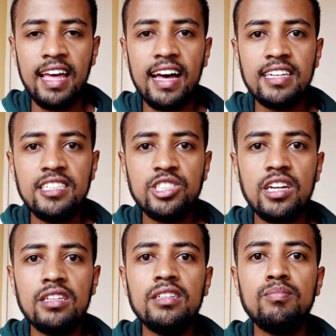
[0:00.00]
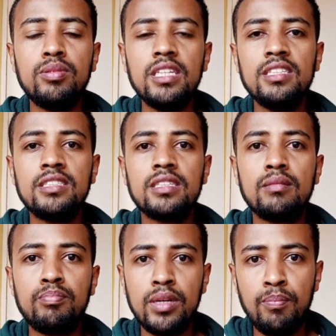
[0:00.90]
Additionally, please
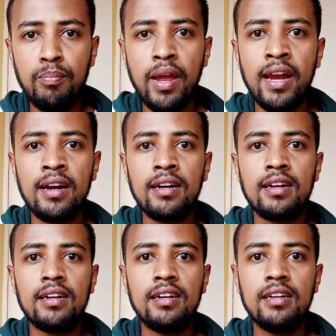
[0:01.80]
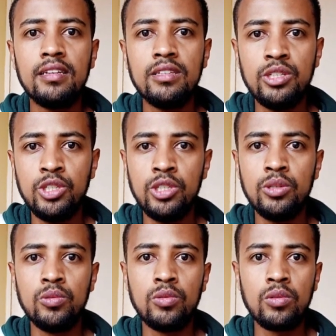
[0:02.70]
prepare
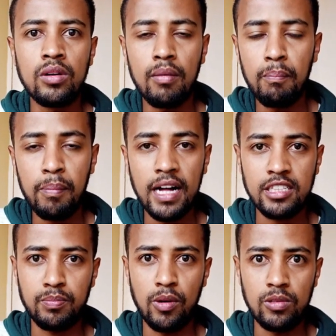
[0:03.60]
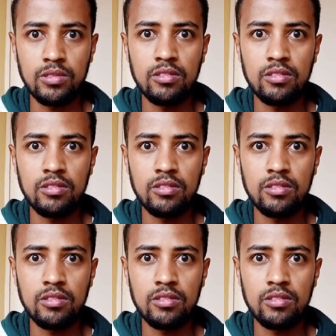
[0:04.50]
your passport.